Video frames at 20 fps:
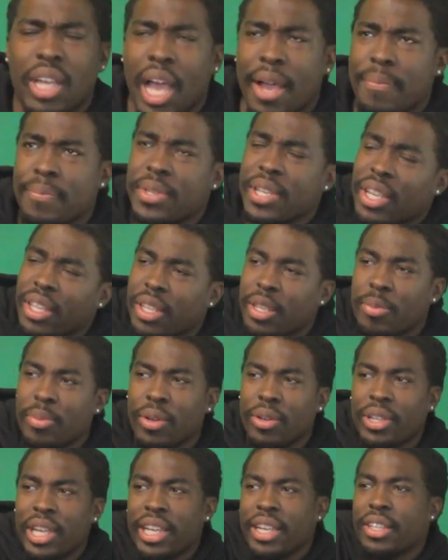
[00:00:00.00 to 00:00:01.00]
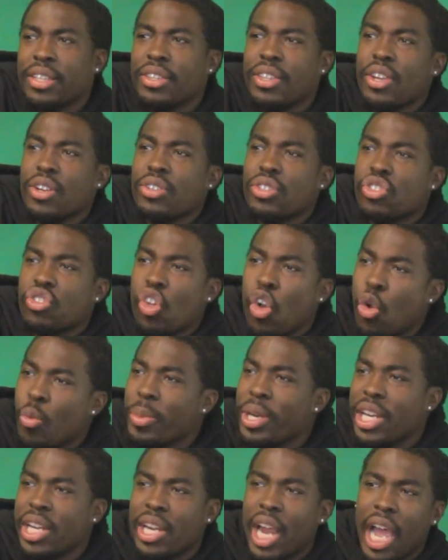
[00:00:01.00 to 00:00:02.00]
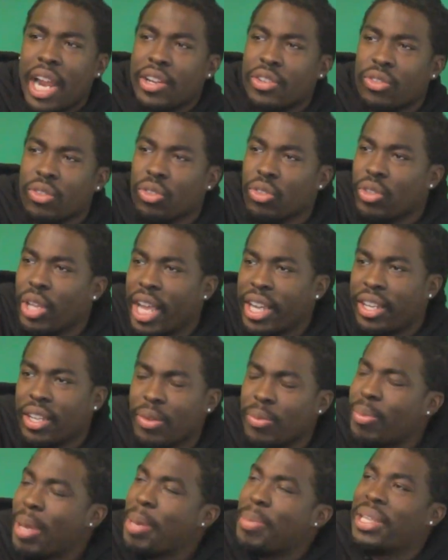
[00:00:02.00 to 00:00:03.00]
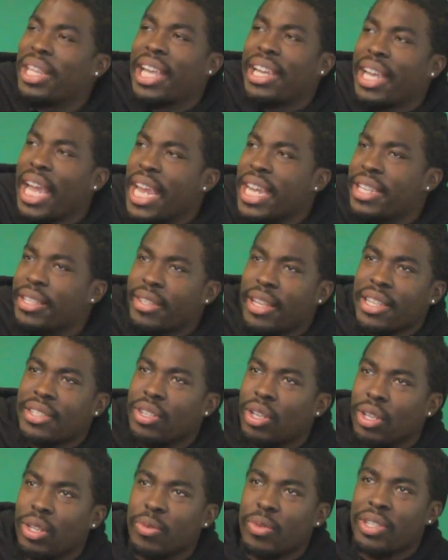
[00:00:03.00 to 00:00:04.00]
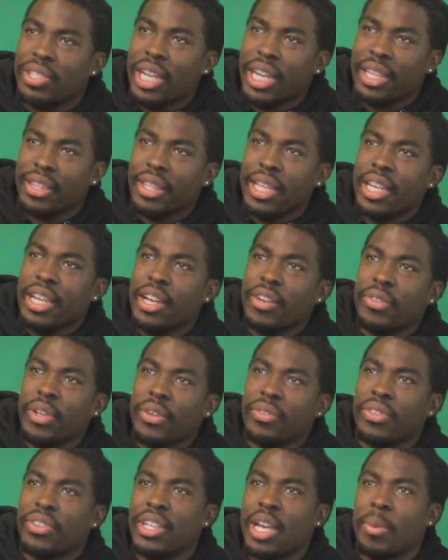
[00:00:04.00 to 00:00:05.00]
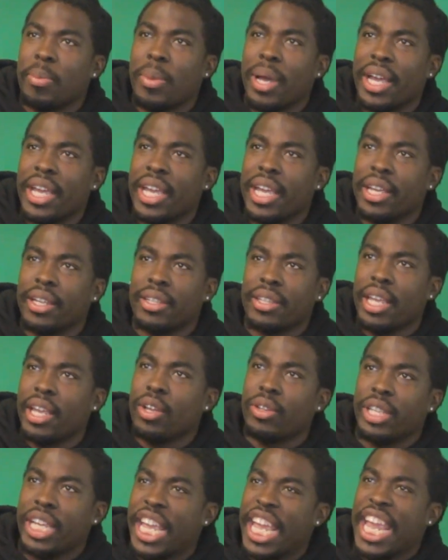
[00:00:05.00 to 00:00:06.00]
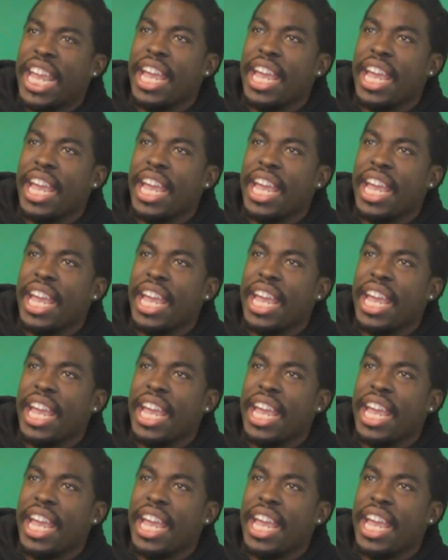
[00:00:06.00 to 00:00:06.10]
I'm telling you, bro, like there's so many dinosaurs. like maybe like eight. That's the only ones I can think of off the top of my head. They only